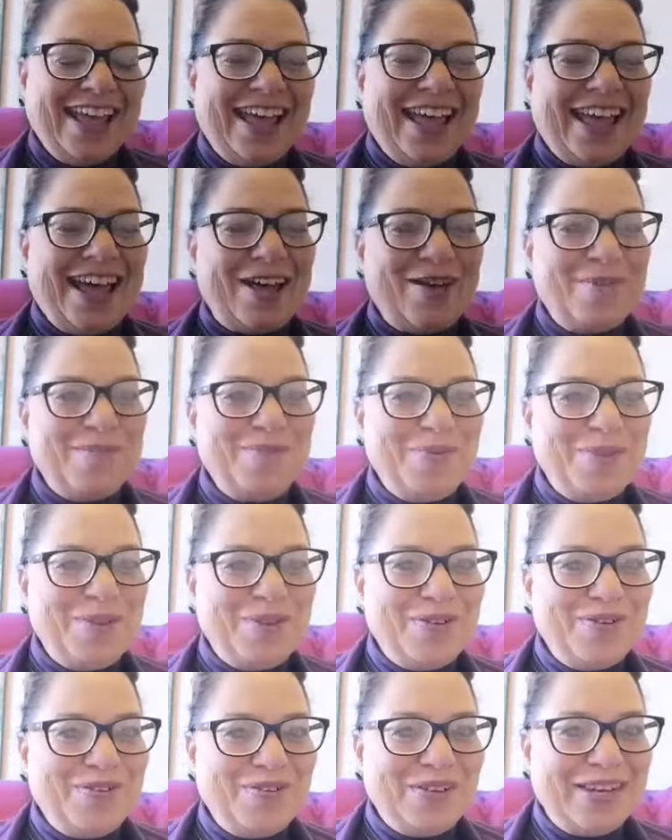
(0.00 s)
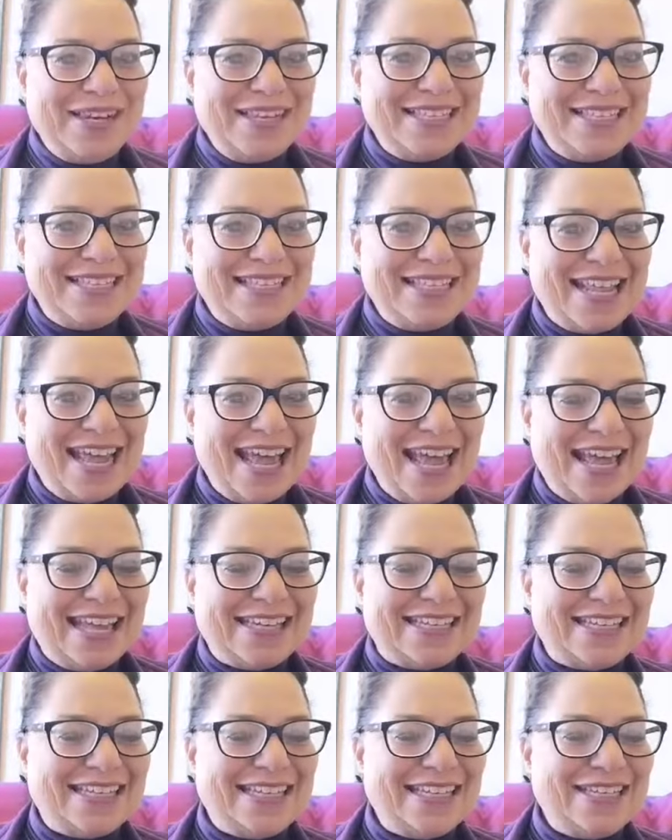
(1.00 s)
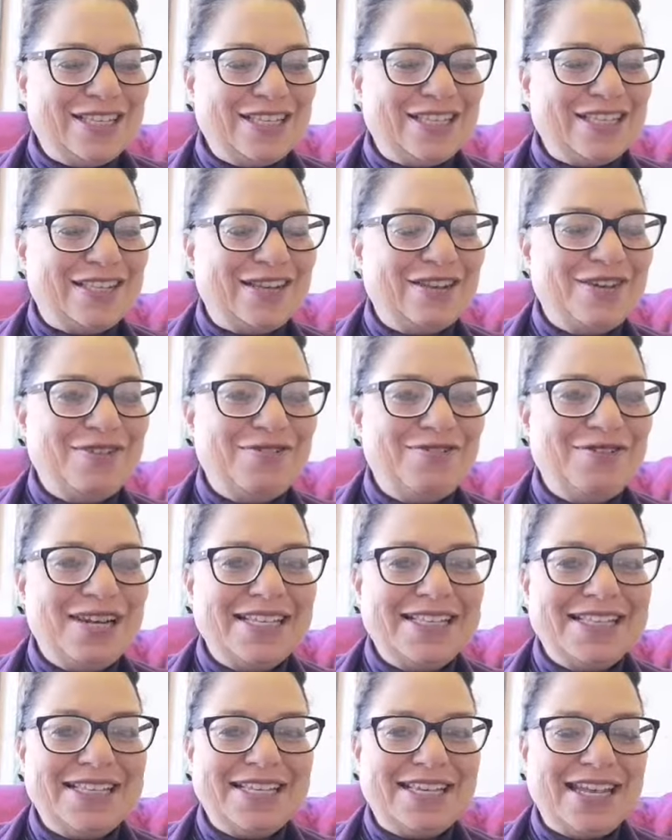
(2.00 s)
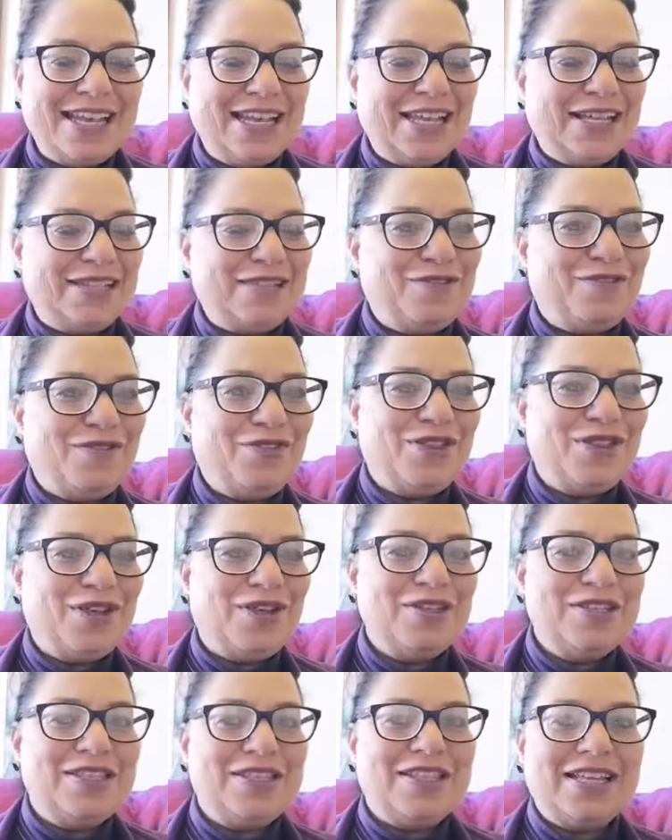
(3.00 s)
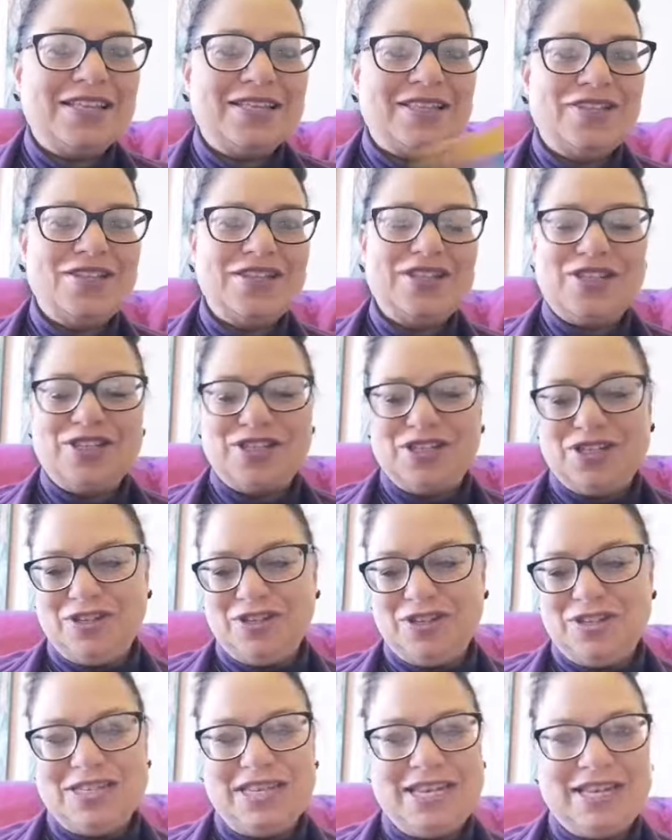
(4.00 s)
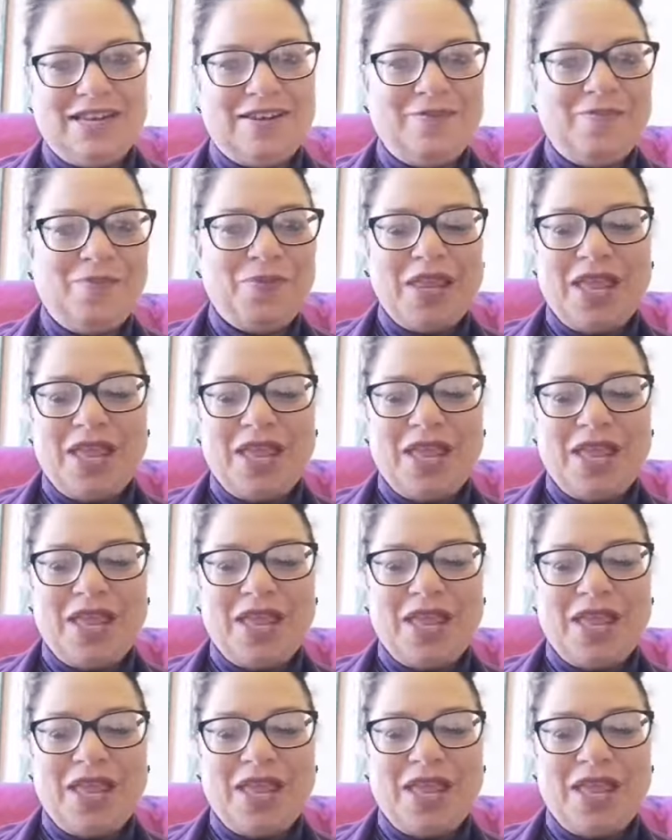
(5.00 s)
How beautiful is that? And it so resonates for those that's just tuned in.